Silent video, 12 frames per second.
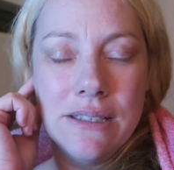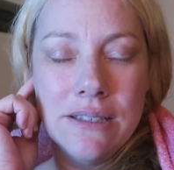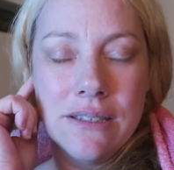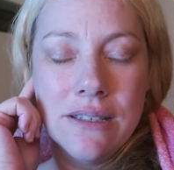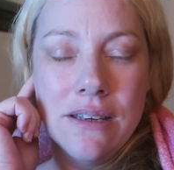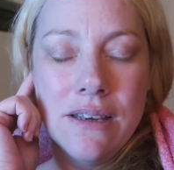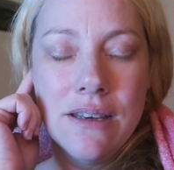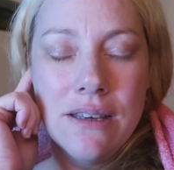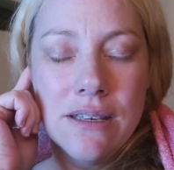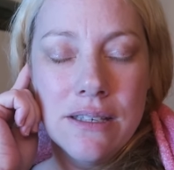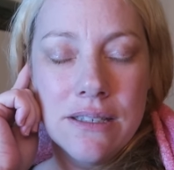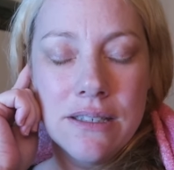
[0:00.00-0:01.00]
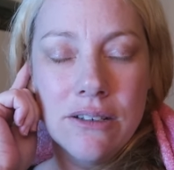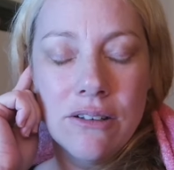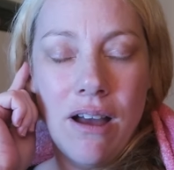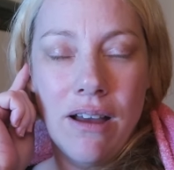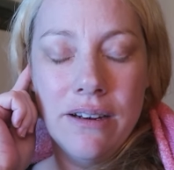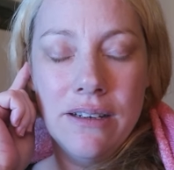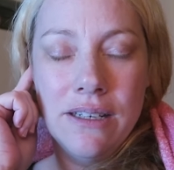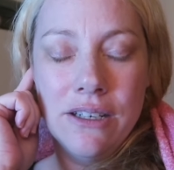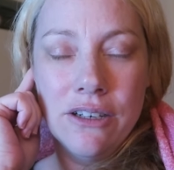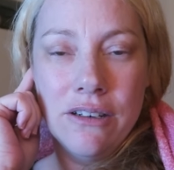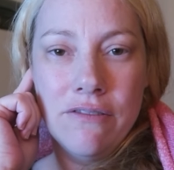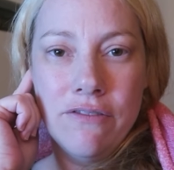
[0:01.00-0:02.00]
He's still got an
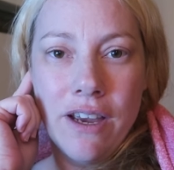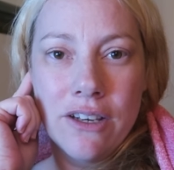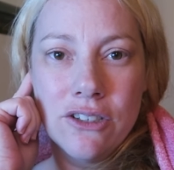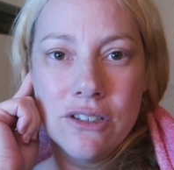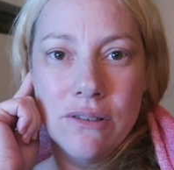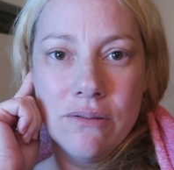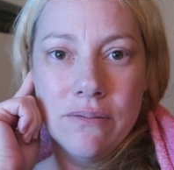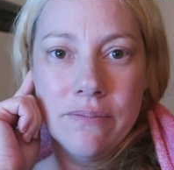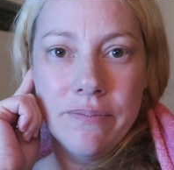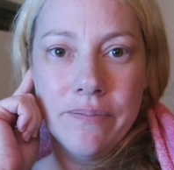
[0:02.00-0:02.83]
ear infection.